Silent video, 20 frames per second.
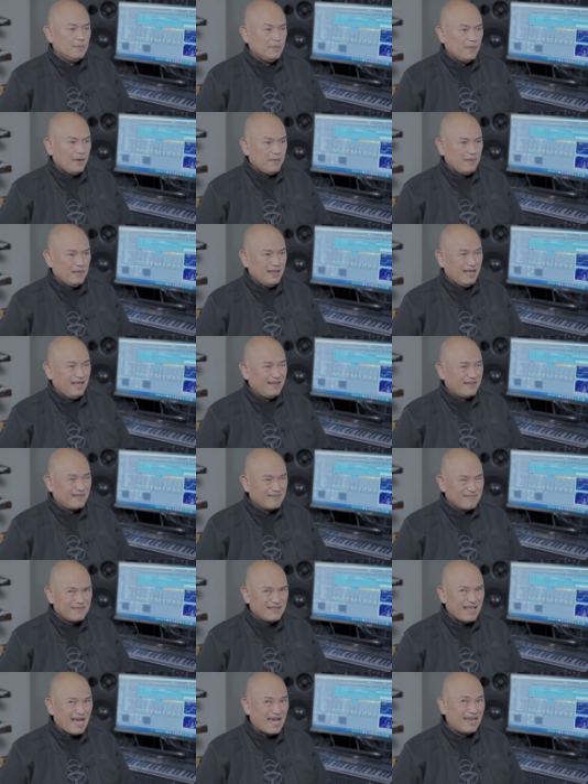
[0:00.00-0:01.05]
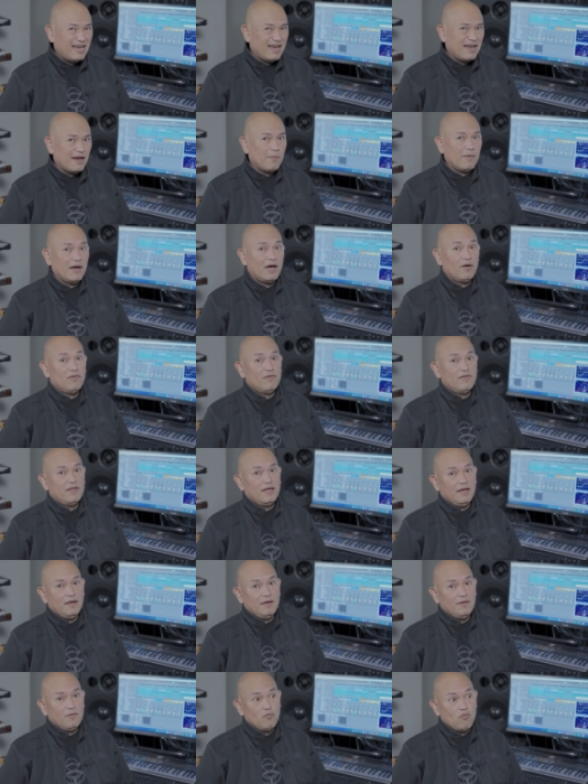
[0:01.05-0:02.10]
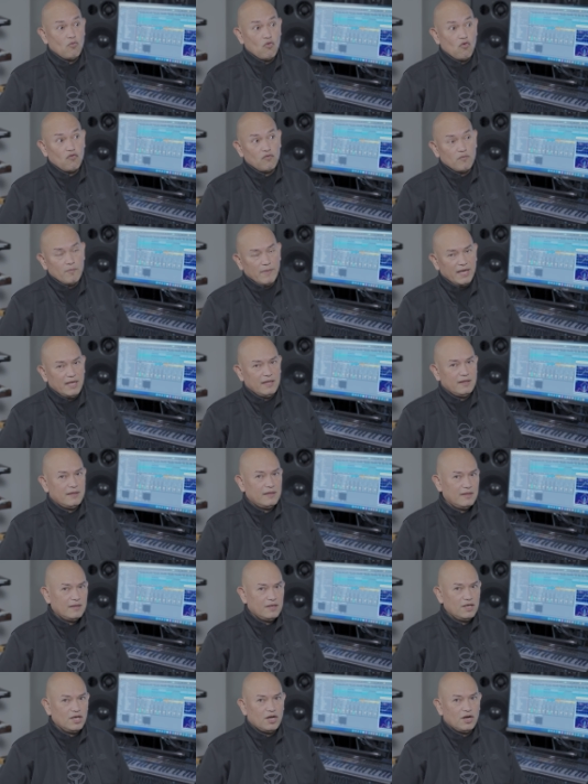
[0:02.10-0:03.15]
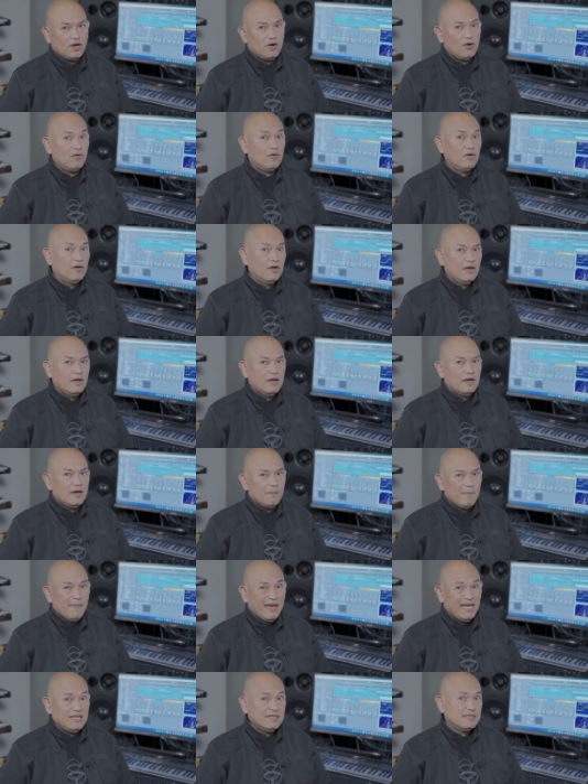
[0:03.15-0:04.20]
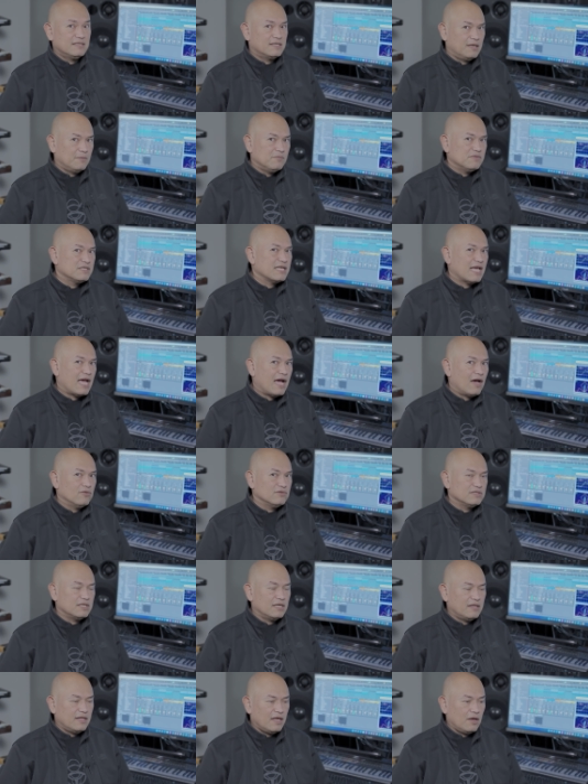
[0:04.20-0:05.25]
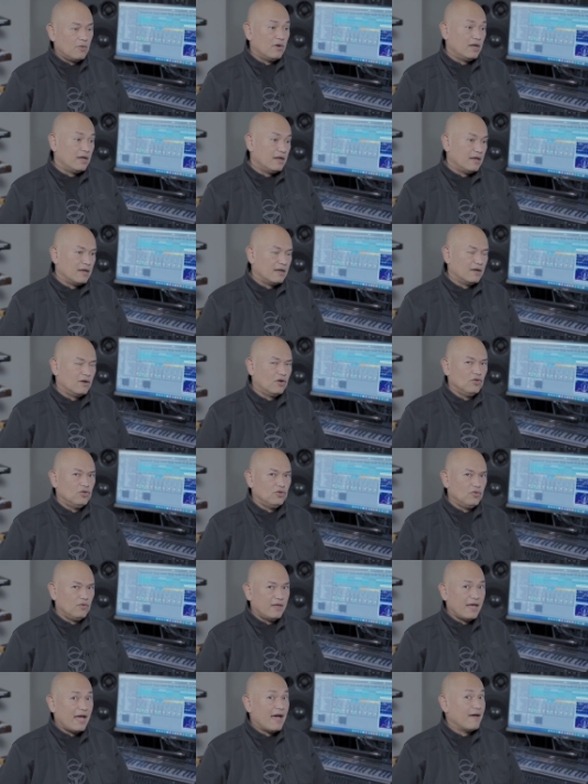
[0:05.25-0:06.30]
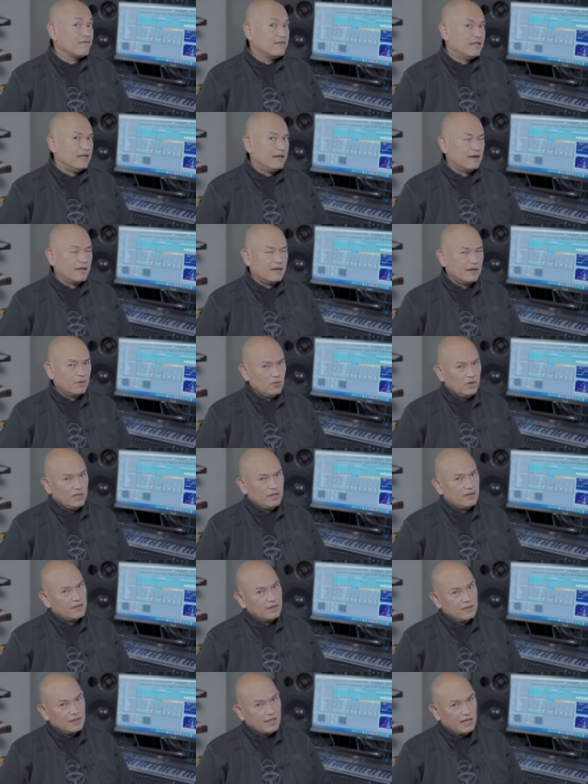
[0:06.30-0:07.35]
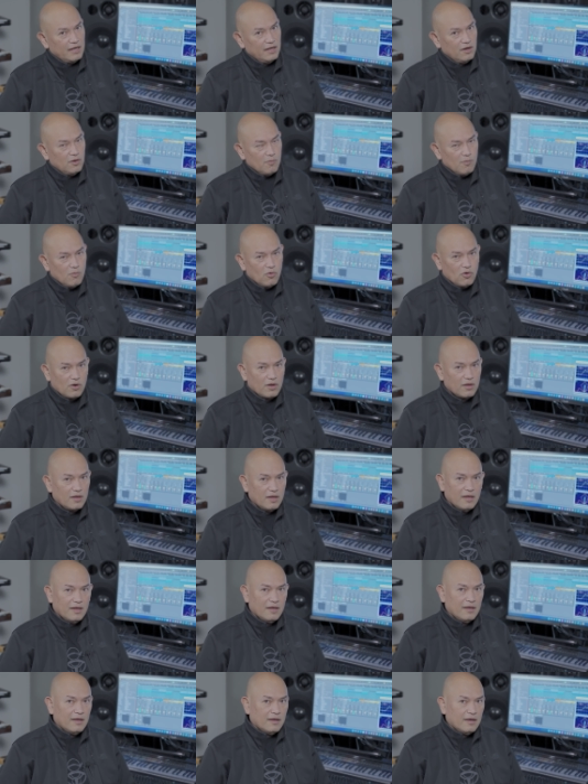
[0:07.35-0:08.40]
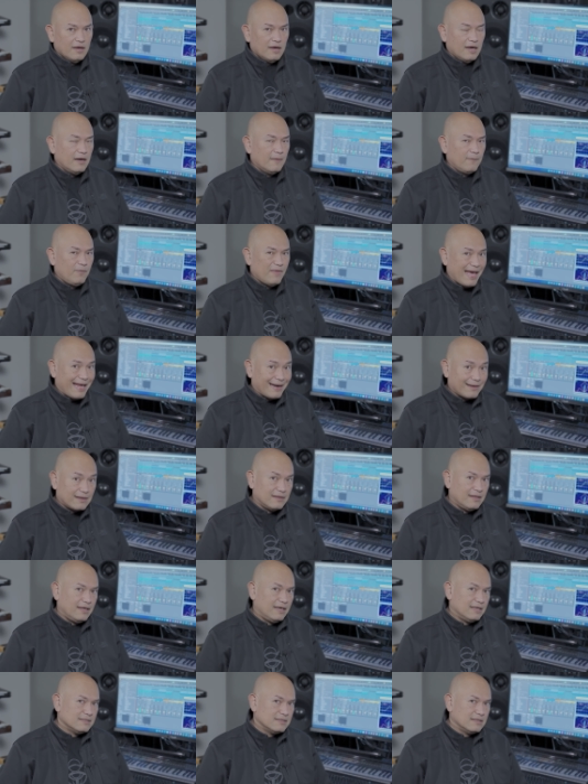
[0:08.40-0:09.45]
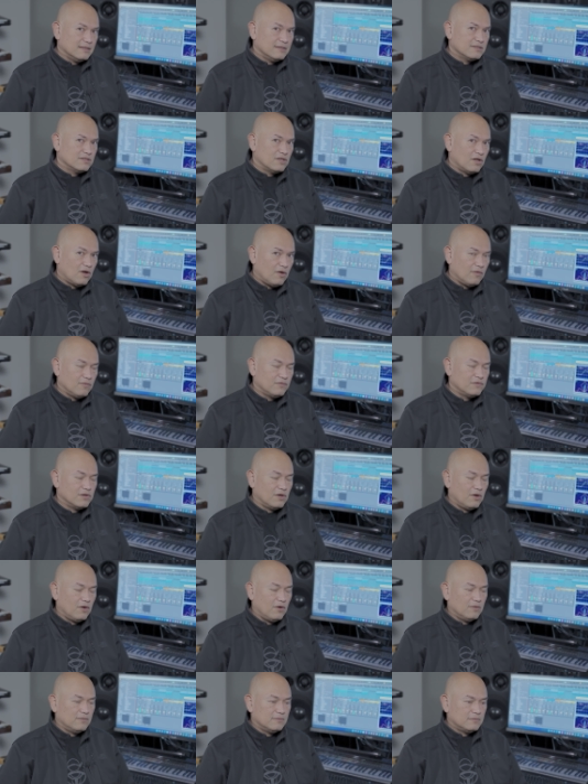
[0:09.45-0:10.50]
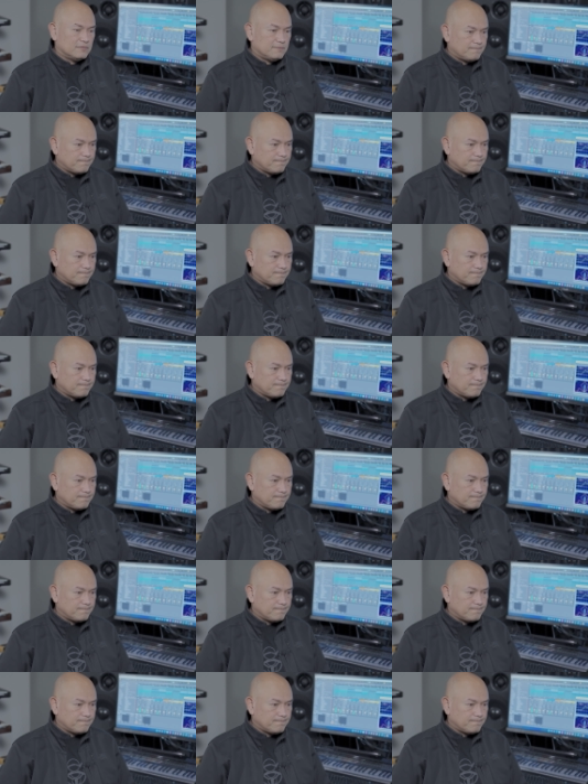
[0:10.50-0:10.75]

maybe they tired about the movement, you know, mainstream sounds and they want to go to the after with a little more um, darkness and stuff. So,